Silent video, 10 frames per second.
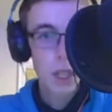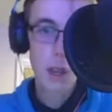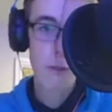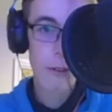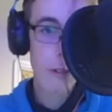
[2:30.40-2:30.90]

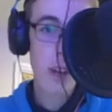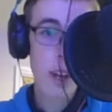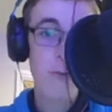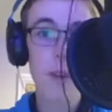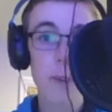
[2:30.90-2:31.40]
for a
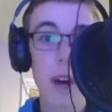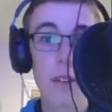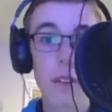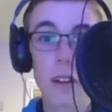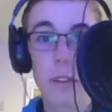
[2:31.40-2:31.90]
lovely
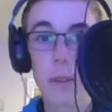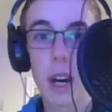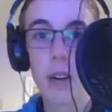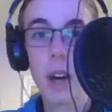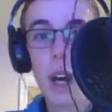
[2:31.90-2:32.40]
person as
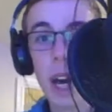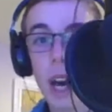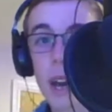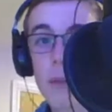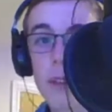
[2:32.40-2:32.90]
well.
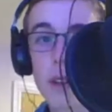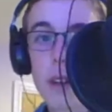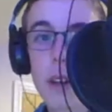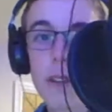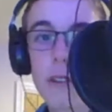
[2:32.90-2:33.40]
And I'm sure
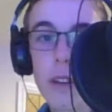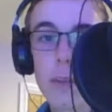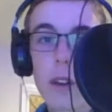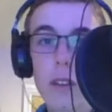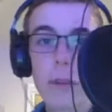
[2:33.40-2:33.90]
those
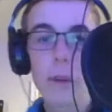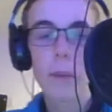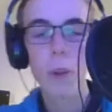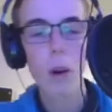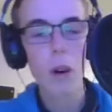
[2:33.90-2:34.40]
tributes will be
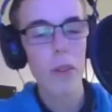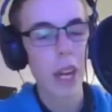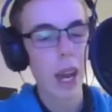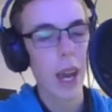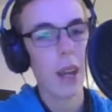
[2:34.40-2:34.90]

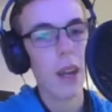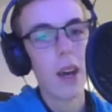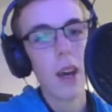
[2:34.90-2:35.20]
pouring in